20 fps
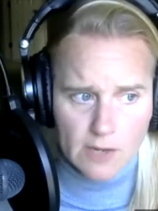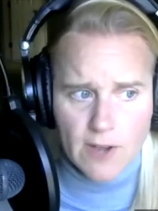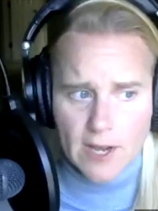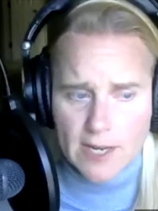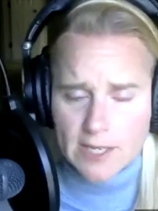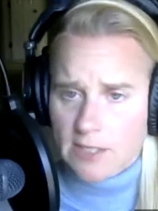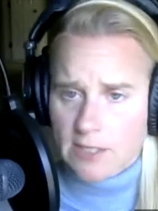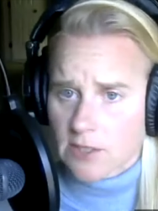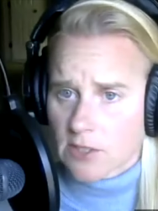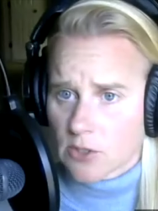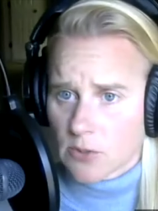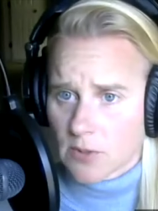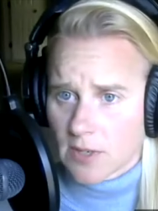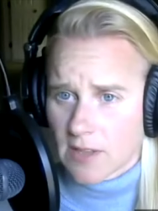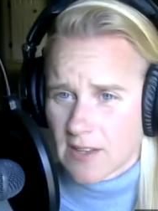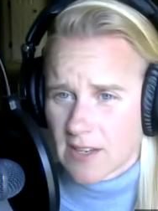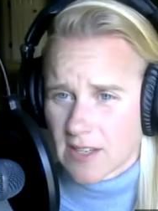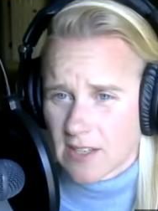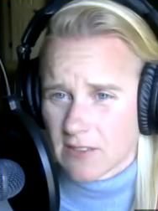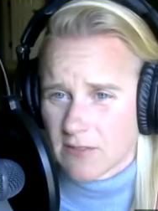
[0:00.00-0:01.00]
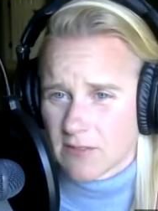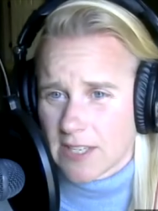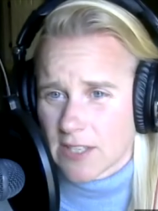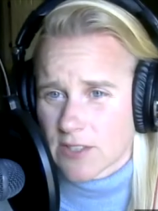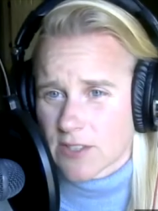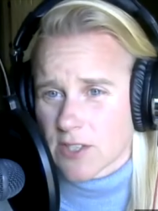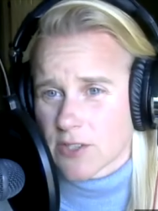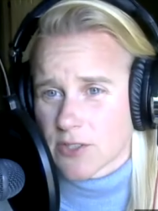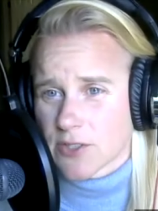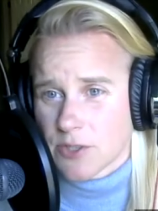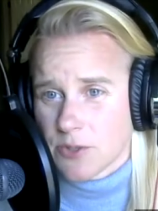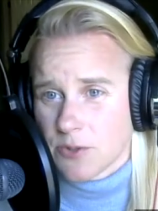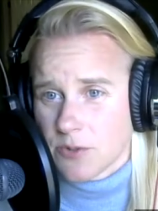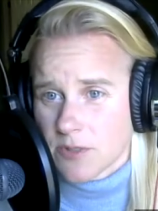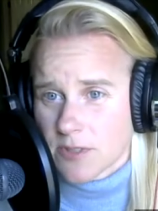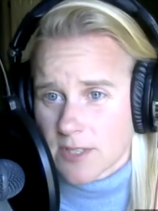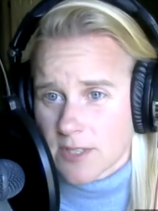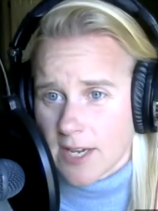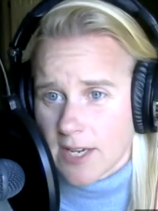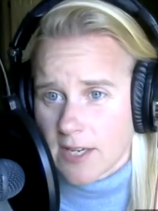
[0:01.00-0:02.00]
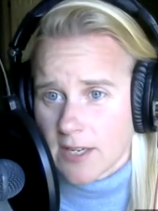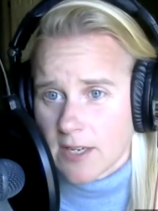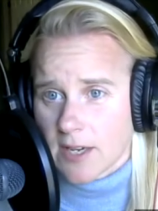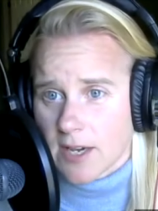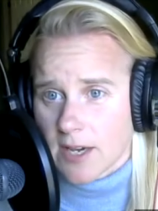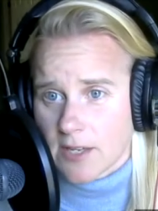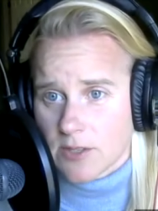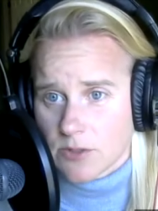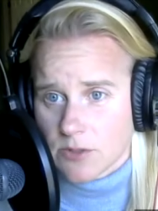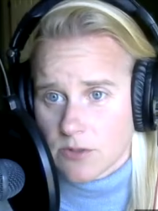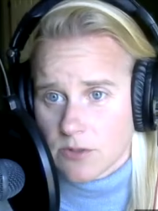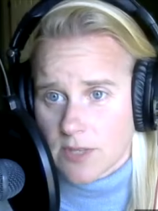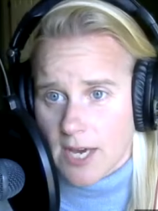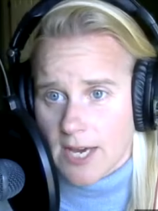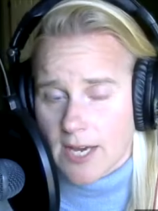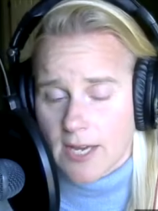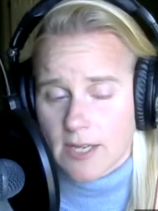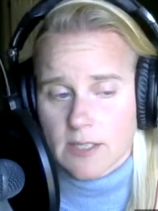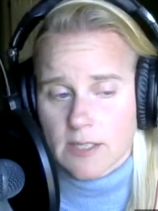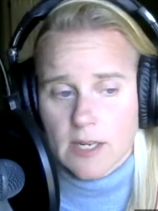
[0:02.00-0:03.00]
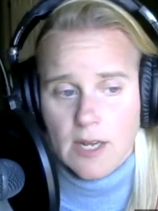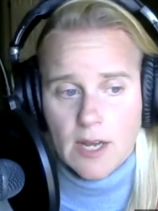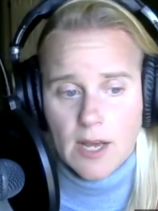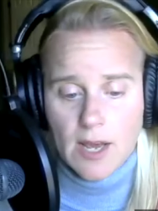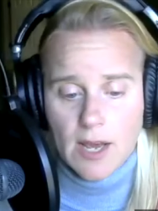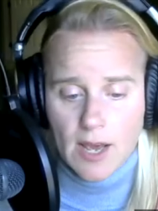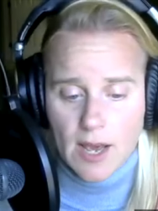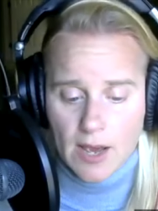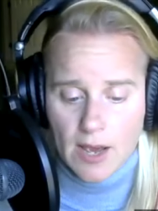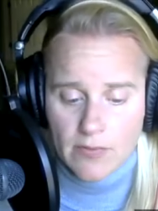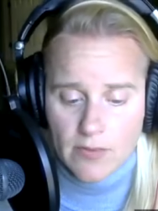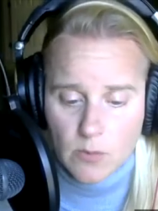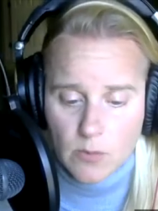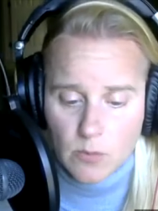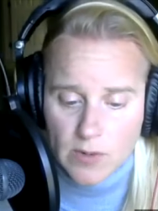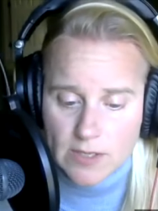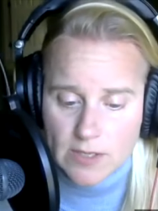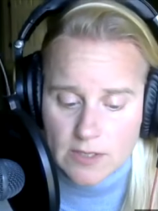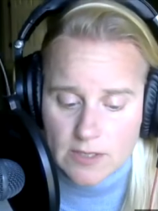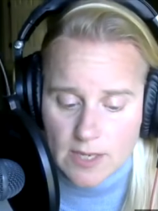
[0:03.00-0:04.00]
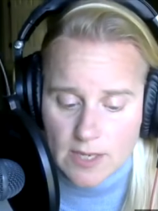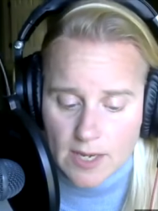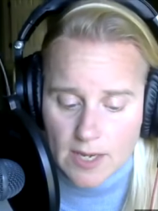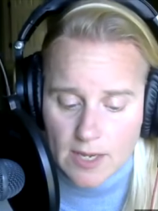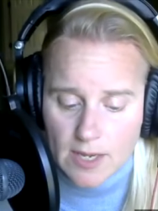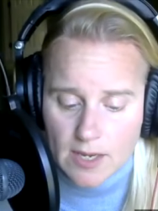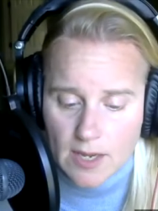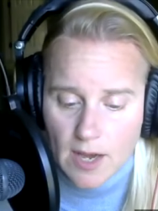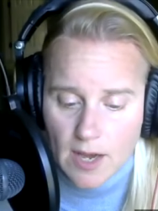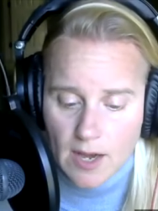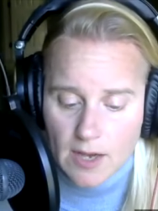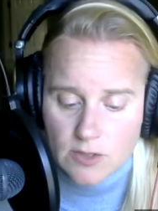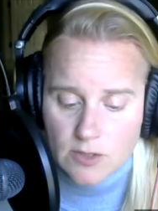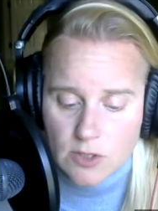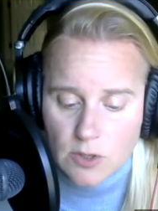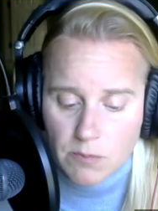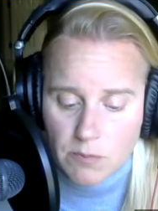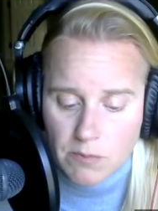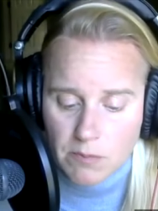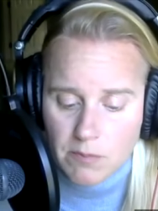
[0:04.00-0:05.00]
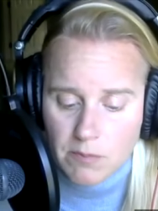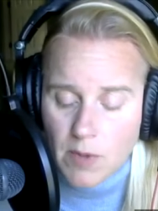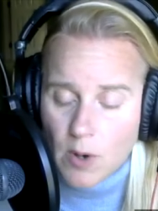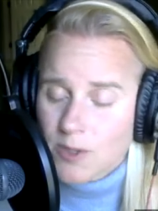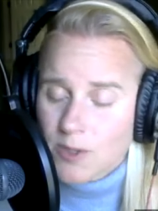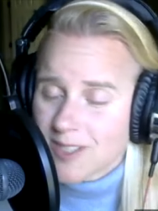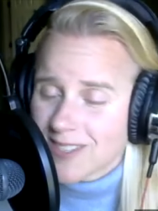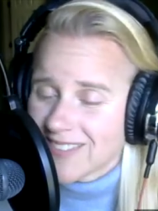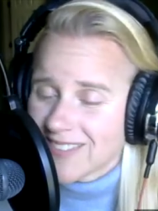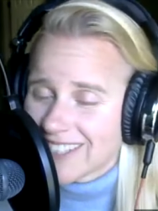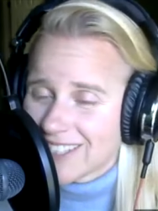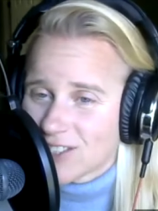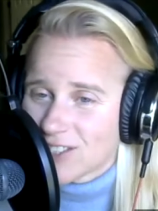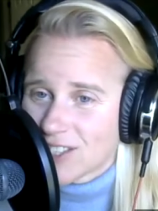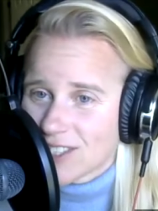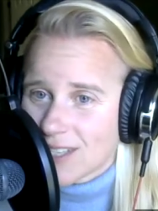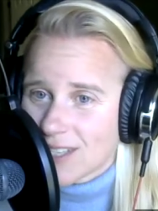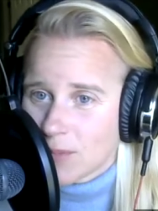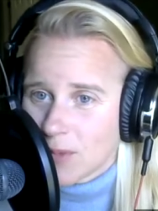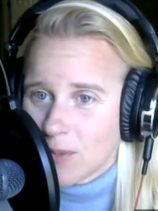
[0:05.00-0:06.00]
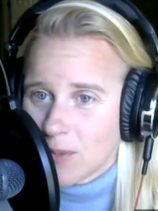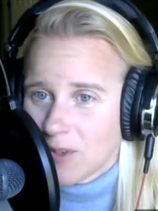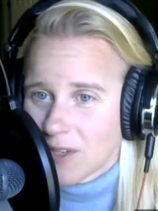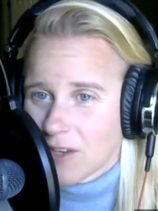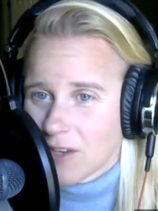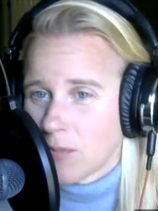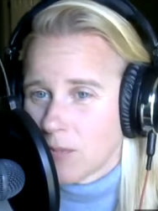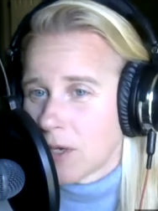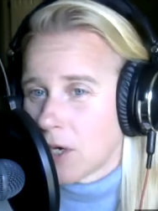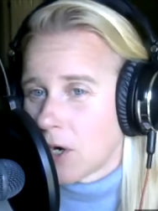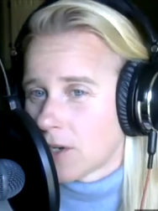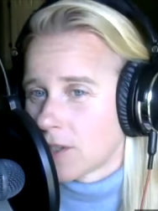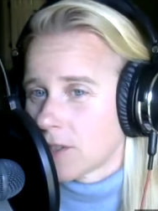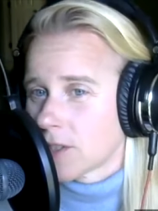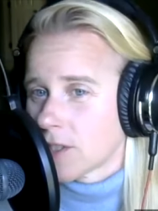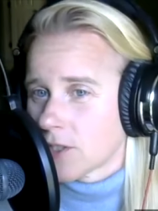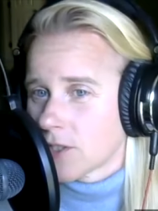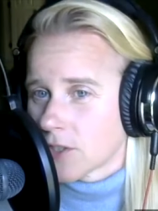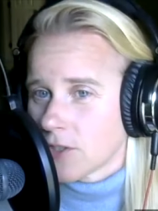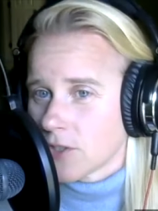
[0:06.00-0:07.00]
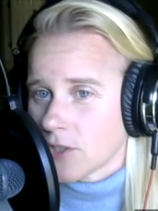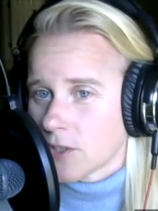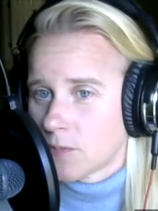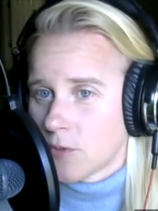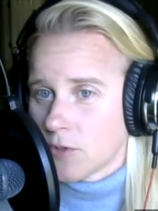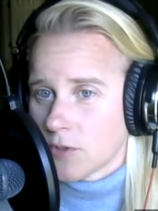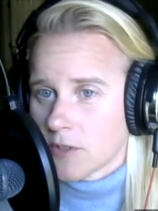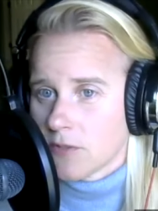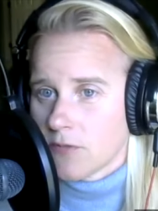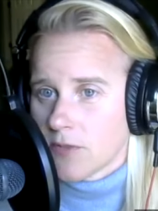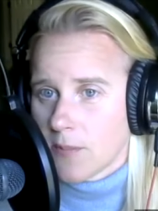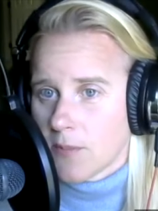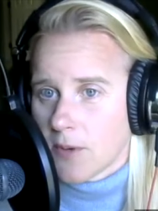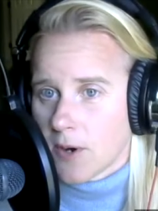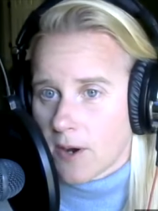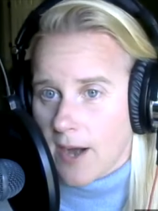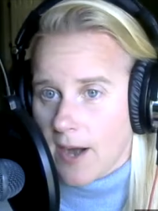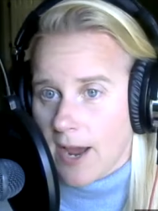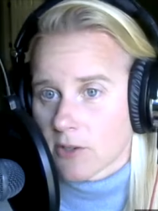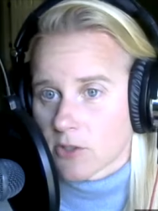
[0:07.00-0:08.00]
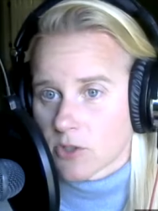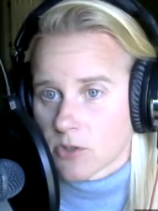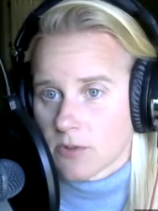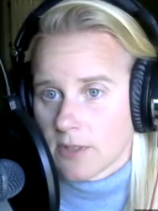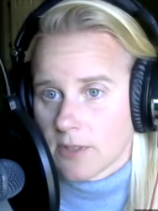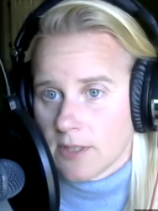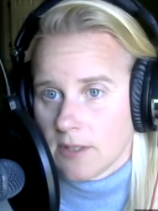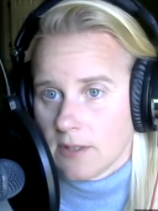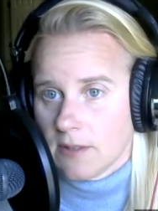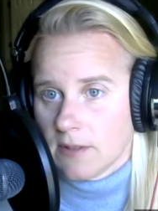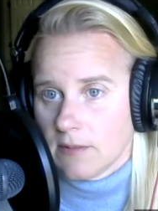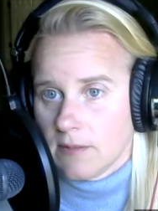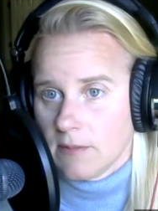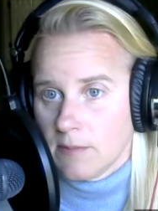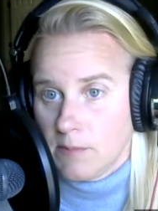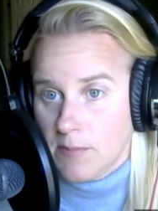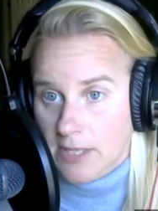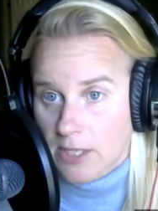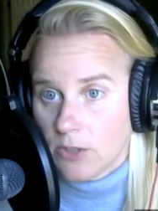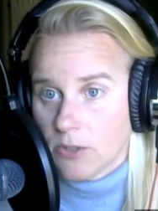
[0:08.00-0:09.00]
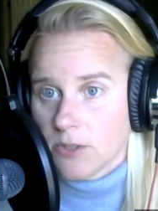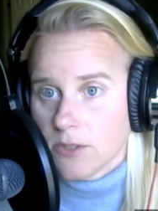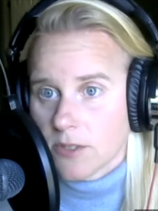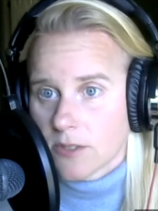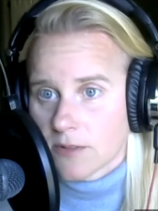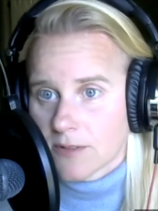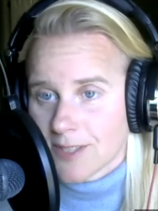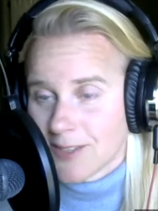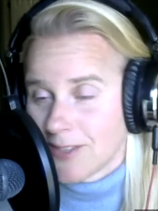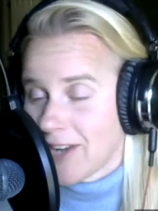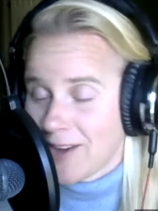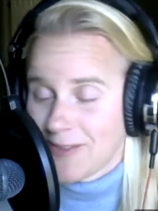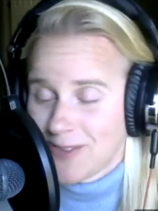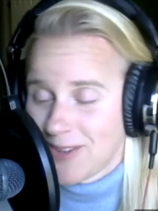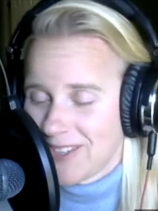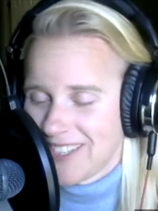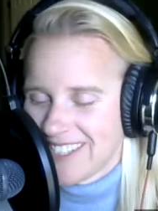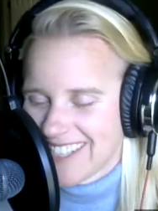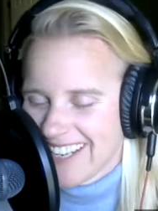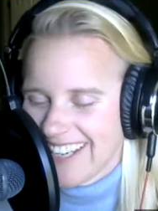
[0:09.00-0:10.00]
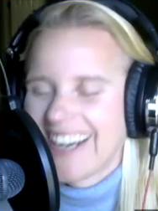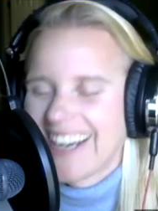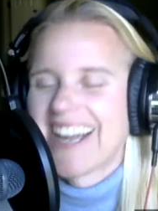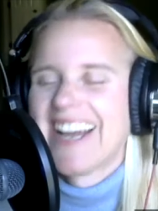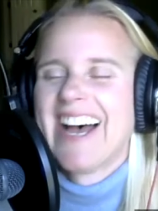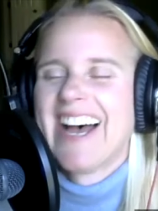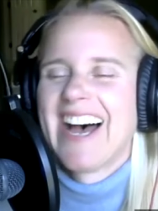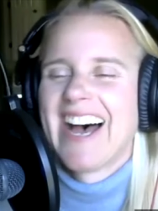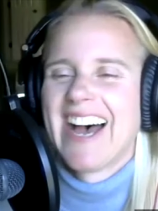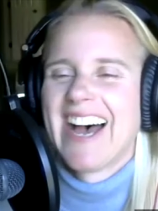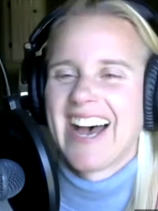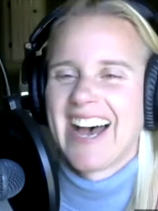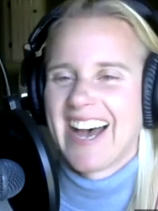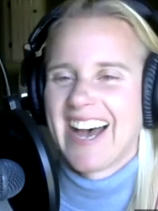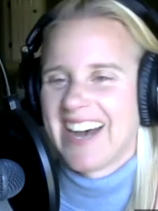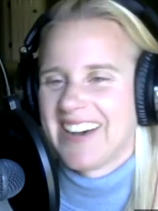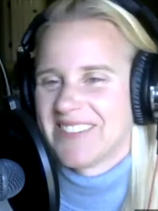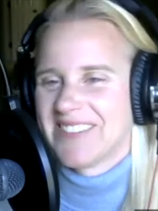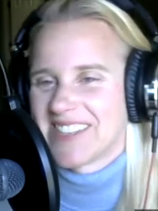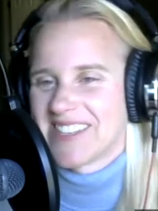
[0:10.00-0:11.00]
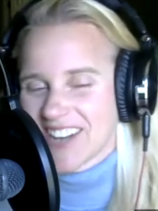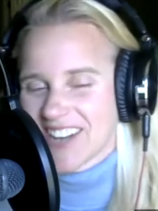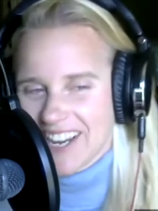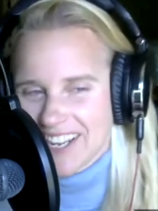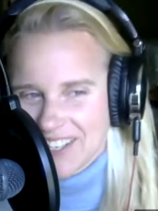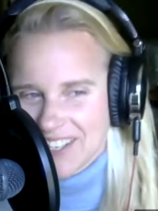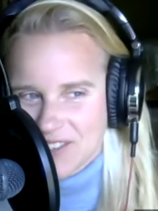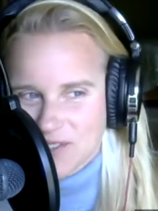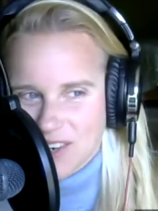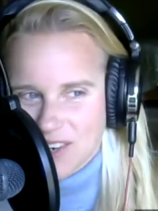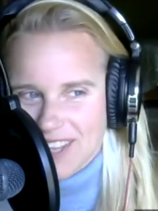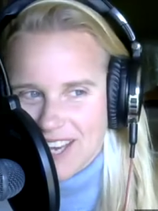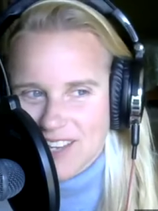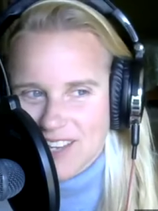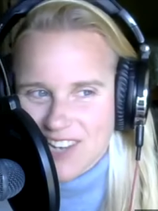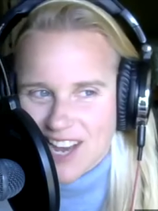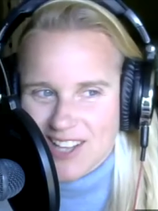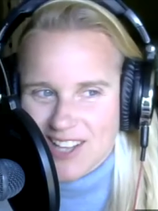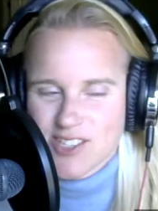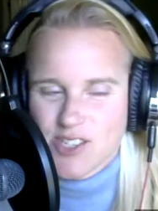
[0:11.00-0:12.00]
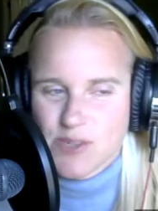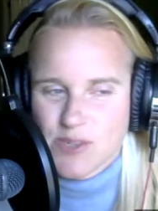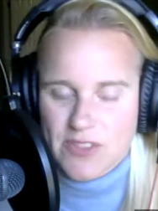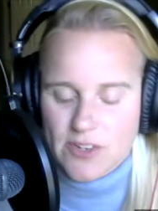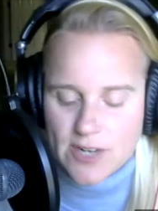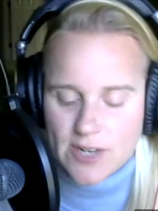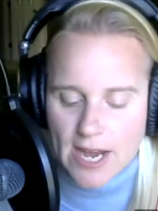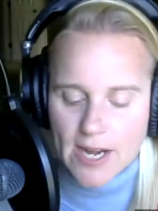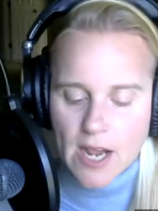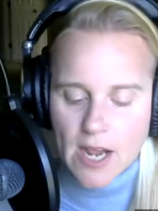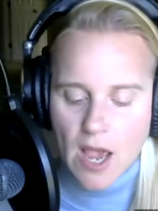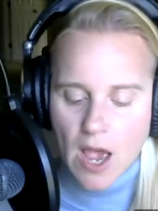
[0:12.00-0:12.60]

I need to do anything in advance on Tuesday, I do that. And then Wednesday. So most of the dishes that people give me aren't desserts. Most of them are actually meals. They're not photogenic, mm-hmm. which I enjoy that challenge, but they're not.